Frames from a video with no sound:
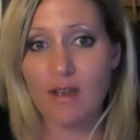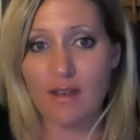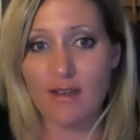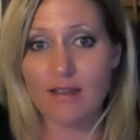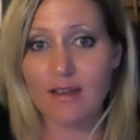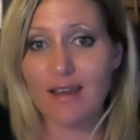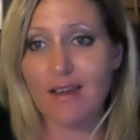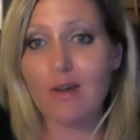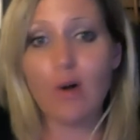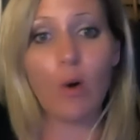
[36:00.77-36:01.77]
is
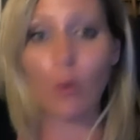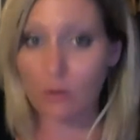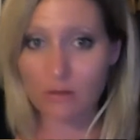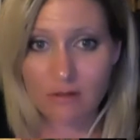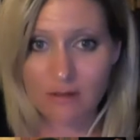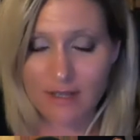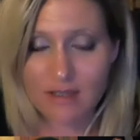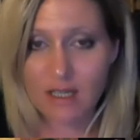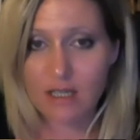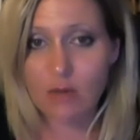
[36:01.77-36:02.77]
like gold. That's
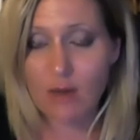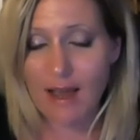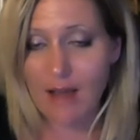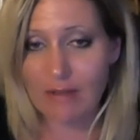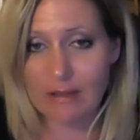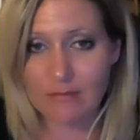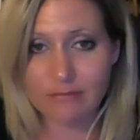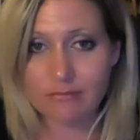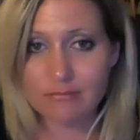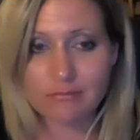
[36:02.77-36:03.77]
like you having
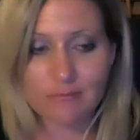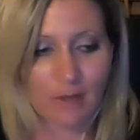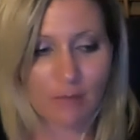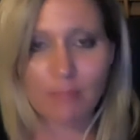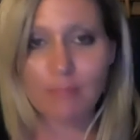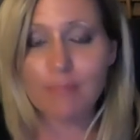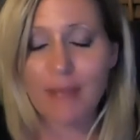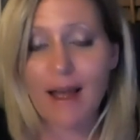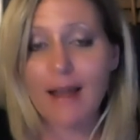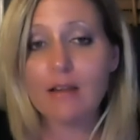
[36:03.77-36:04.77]
a
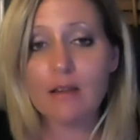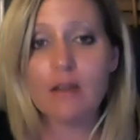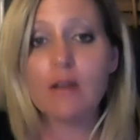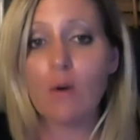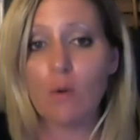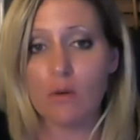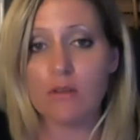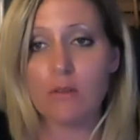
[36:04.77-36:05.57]
pile of gold.